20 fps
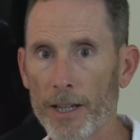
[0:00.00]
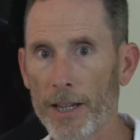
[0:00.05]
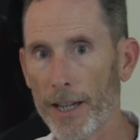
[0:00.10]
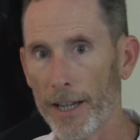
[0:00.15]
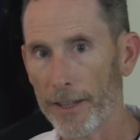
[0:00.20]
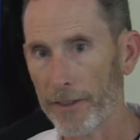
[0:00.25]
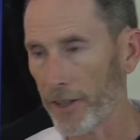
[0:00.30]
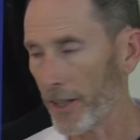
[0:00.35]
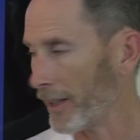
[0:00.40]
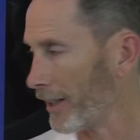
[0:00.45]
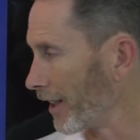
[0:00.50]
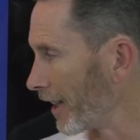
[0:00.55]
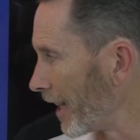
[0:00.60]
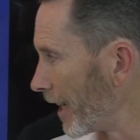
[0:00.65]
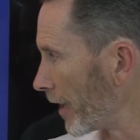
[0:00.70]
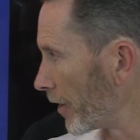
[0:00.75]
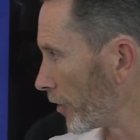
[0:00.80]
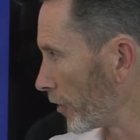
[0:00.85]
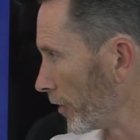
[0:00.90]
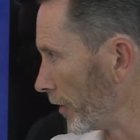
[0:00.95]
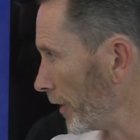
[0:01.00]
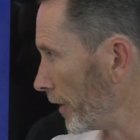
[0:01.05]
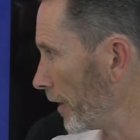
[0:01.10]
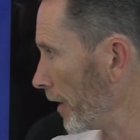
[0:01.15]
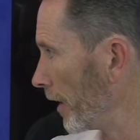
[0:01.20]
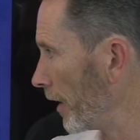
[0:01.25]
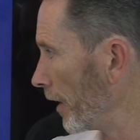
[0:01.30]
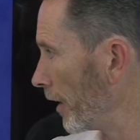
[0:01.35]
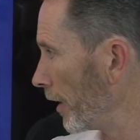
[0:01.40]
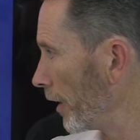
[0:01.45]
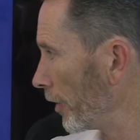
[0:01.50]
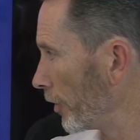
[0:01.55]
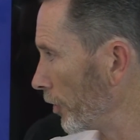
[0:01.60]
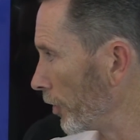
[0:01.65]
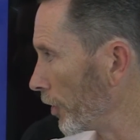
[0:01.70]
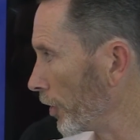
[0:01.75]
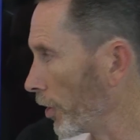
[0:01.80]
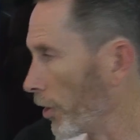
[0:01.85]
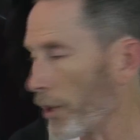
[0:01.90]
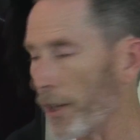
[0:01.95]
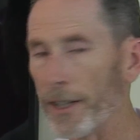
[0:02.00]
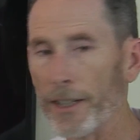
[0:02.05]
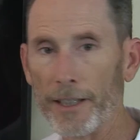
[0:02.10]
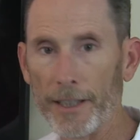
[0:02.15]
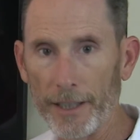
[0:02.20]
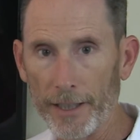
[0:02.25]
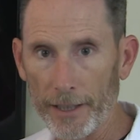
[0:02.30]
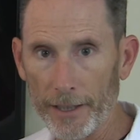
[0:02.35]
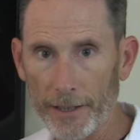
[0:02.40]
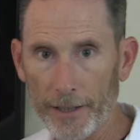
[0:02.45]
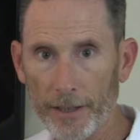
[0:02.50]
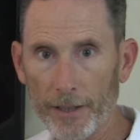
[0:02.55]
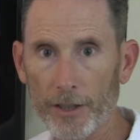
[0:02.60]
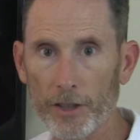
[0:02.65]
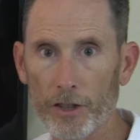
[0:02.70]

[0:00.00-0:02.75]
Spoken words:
And then lastly, you're going to need,